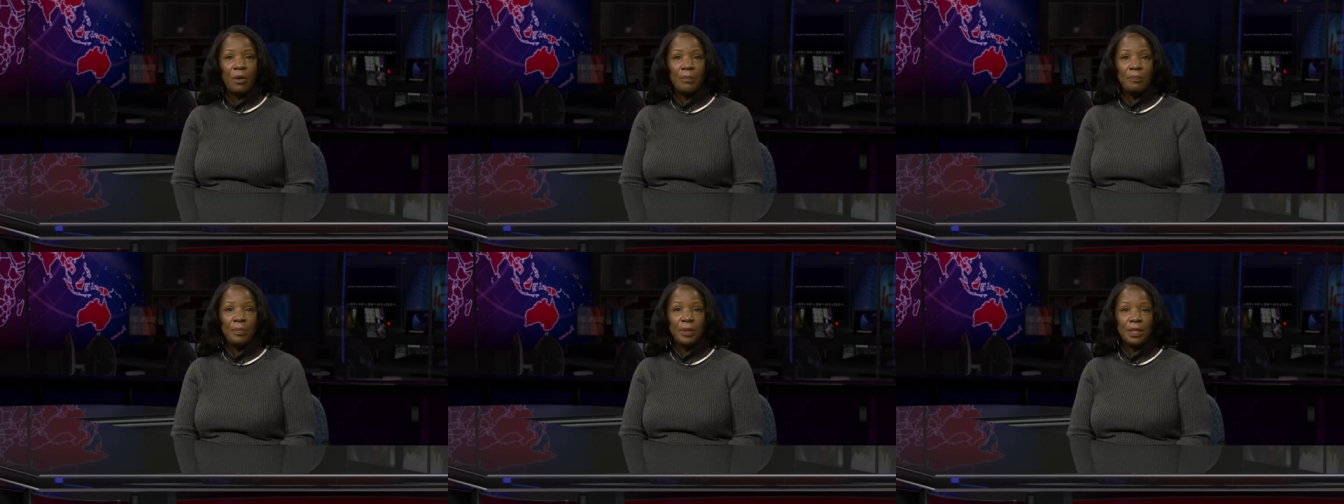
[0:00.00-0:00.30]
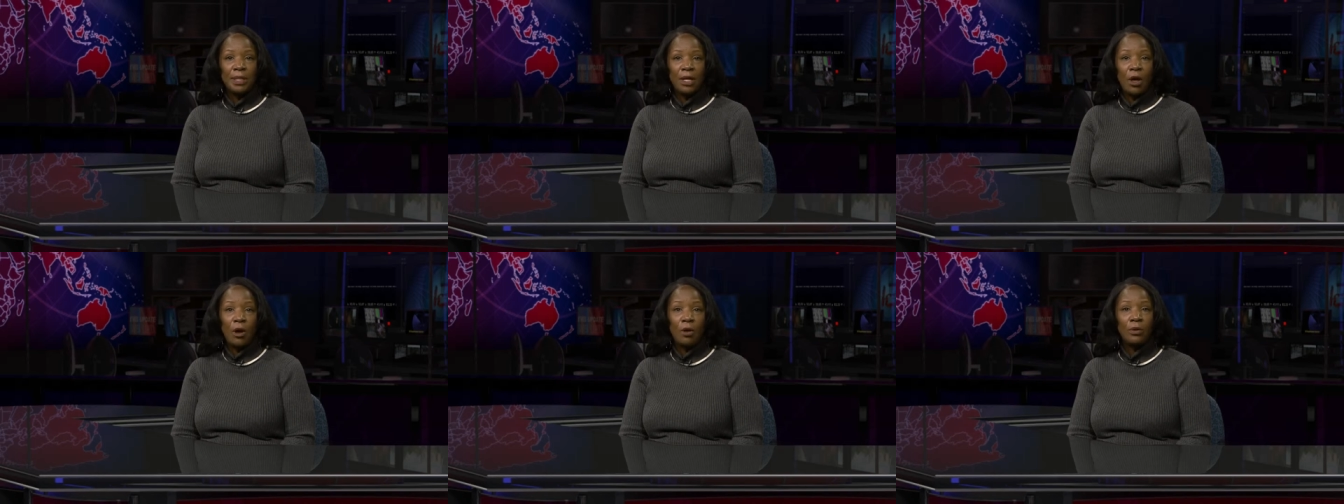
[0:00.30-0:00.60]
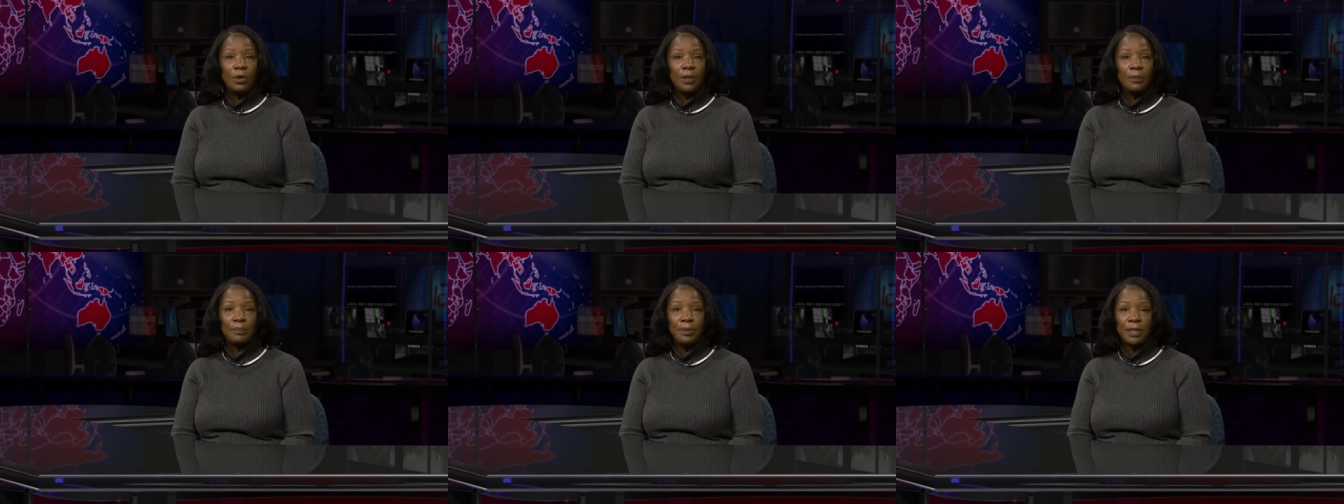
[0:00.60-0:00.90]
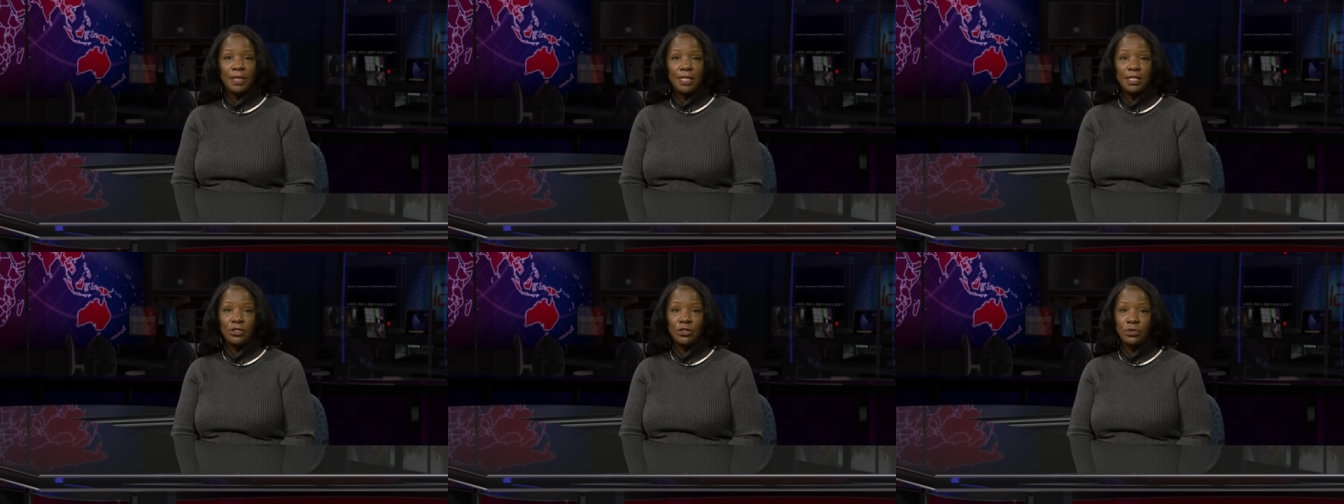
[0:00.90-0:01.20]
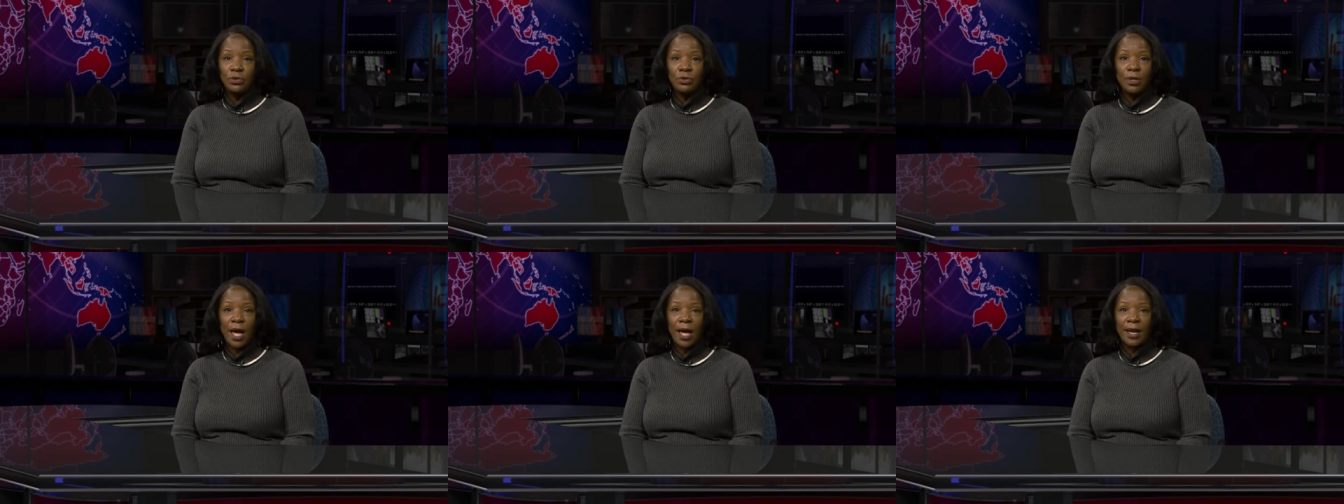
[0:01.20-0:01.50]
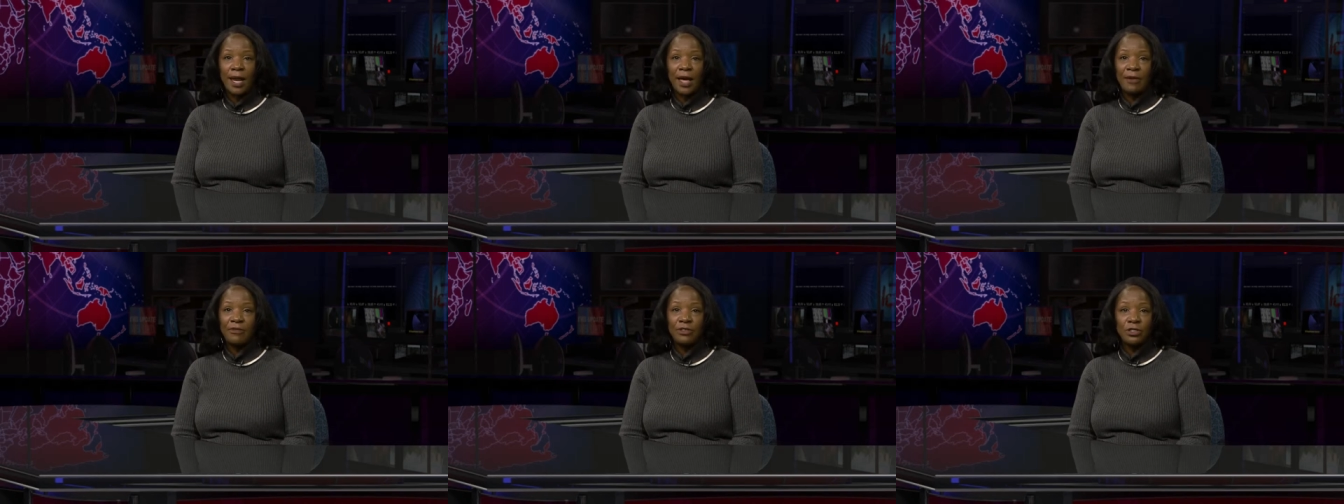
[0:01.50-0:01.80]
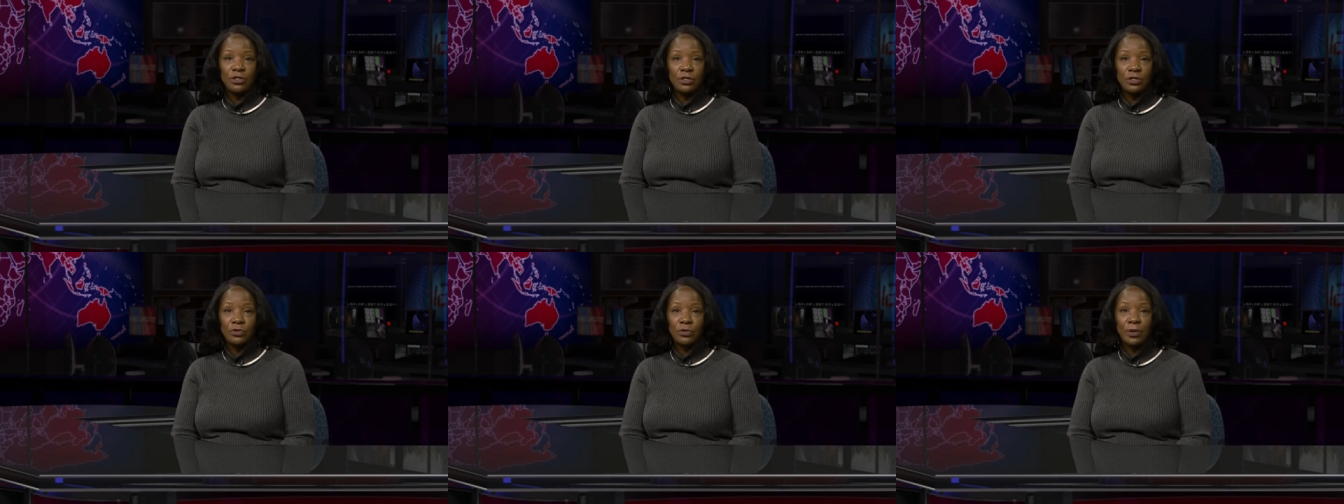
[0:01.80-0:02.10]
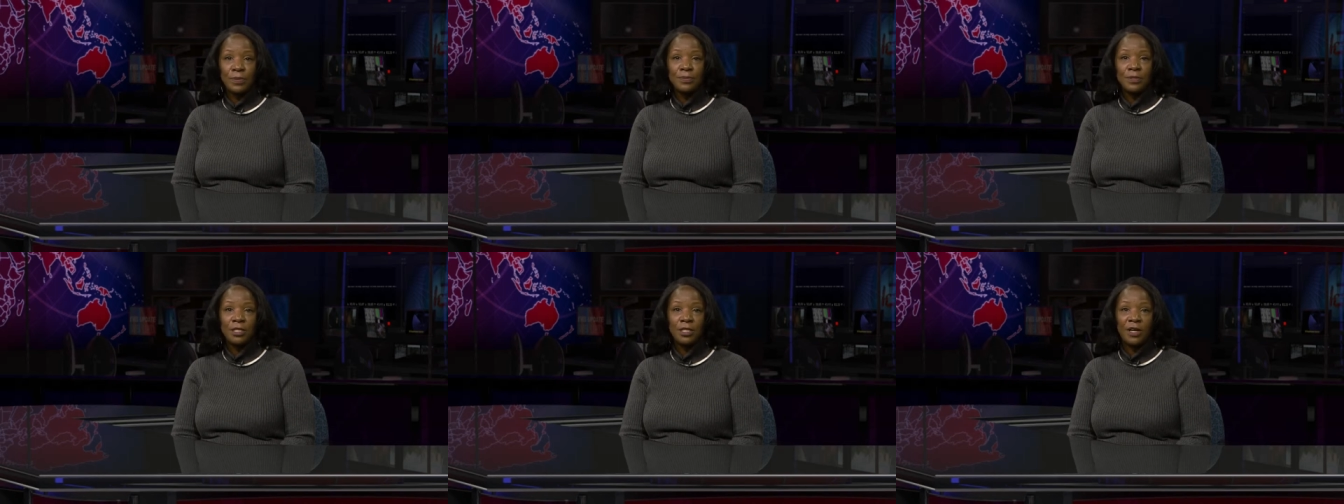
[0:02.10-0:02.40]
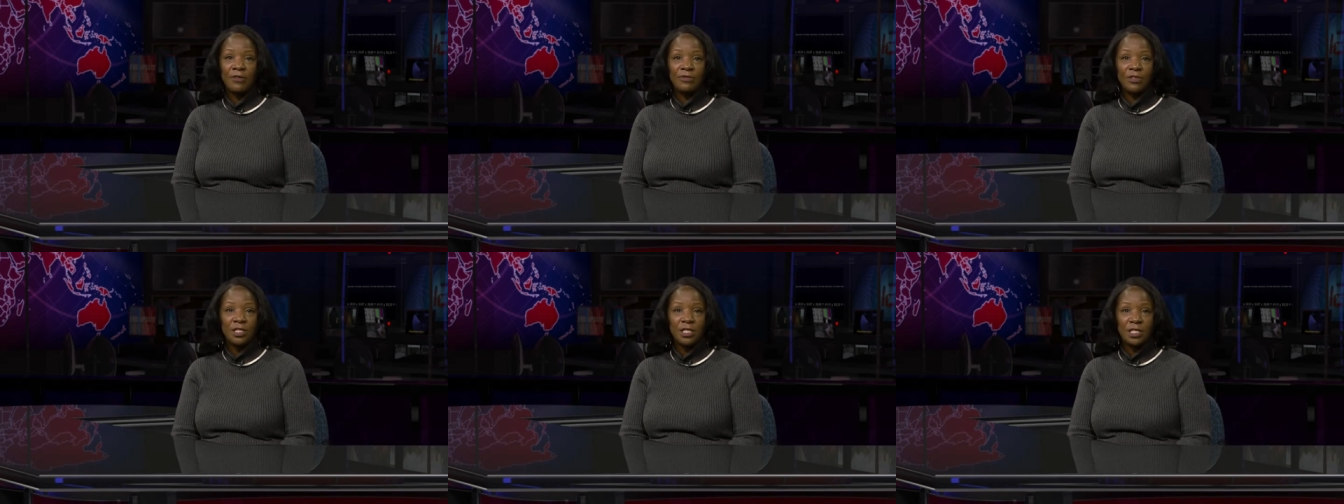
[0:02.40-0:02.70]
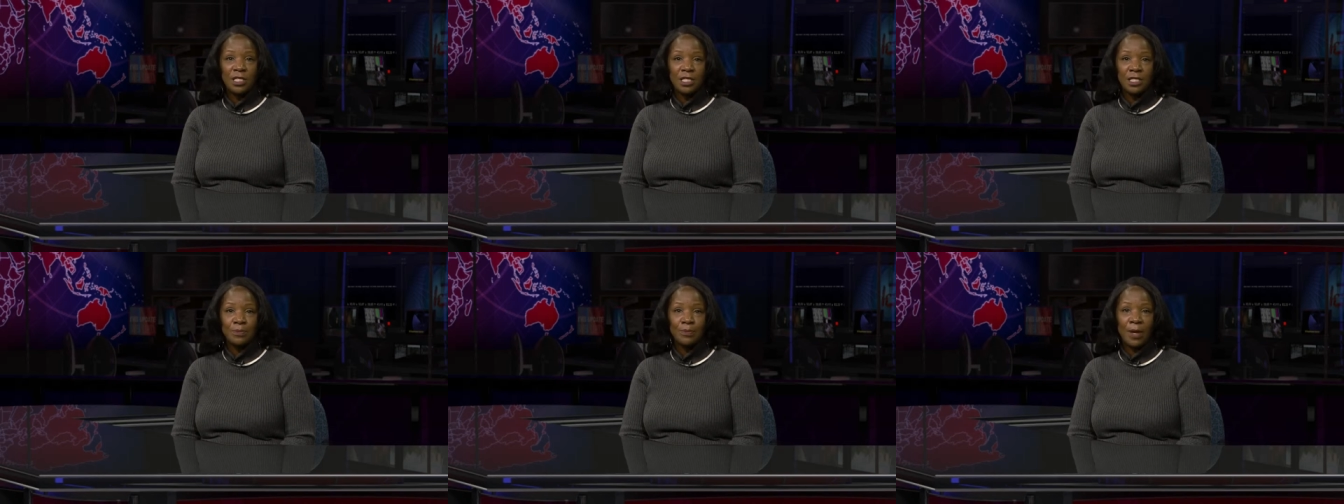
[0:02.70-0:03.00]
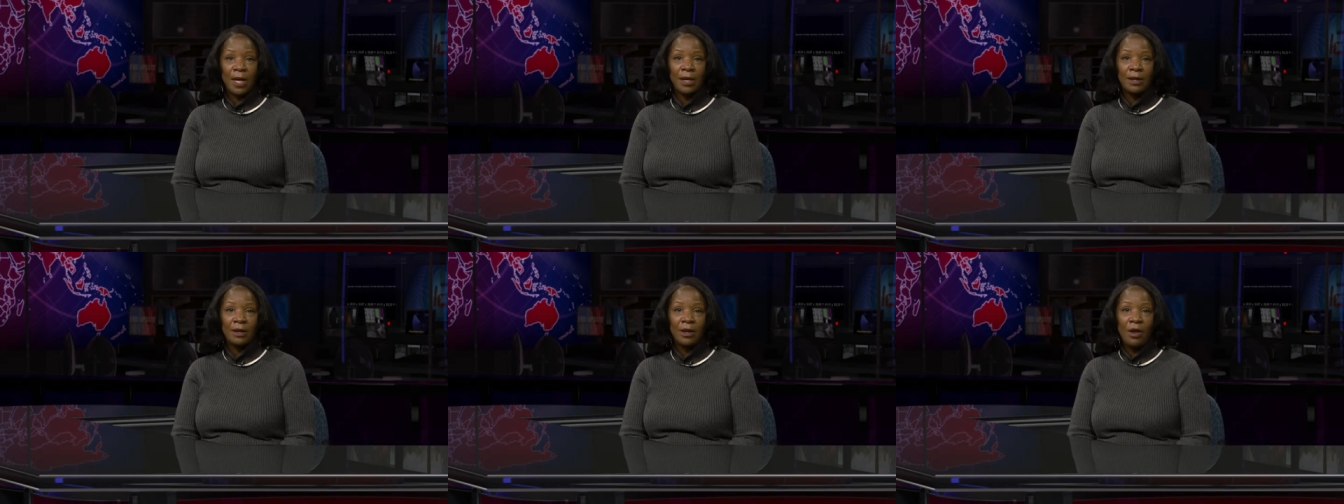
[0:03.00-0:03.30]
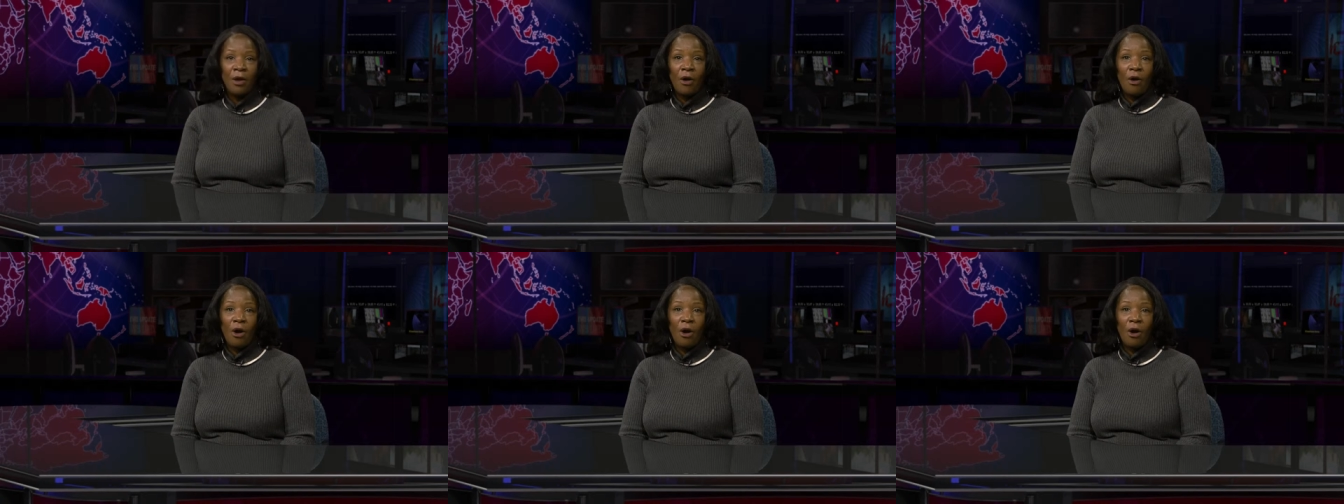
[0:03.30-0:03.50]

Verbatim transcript: Pol Oakland police do not have a description of the suspect